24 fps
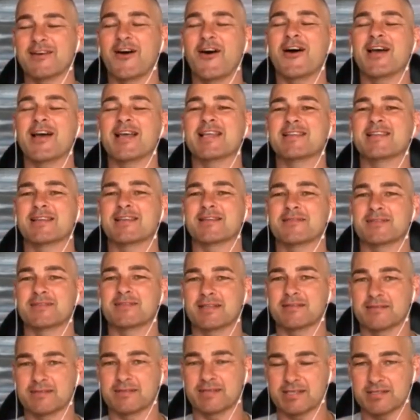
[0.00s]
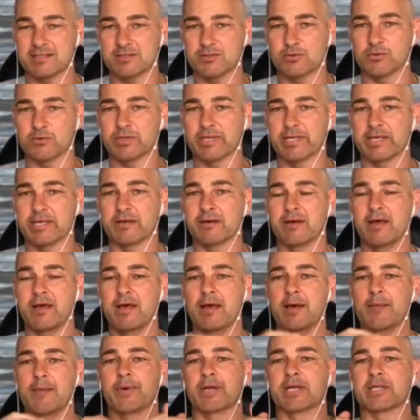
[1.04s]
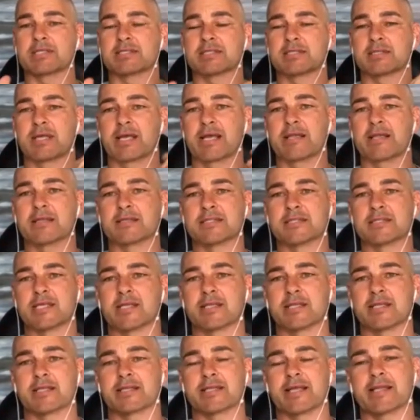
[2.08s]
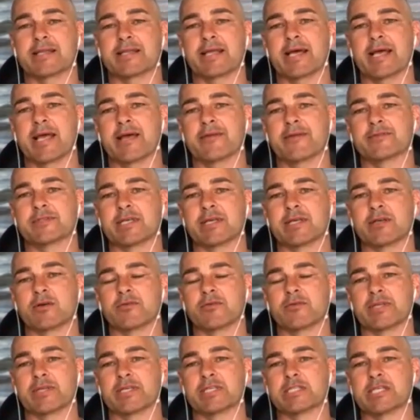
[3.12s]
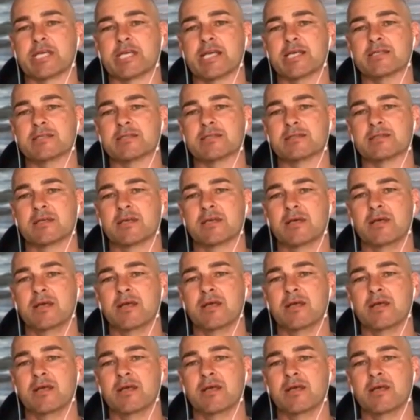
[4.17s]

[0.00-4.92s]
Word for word: Oh, yeah, they're still there. But it's either something that they have to get off their chest.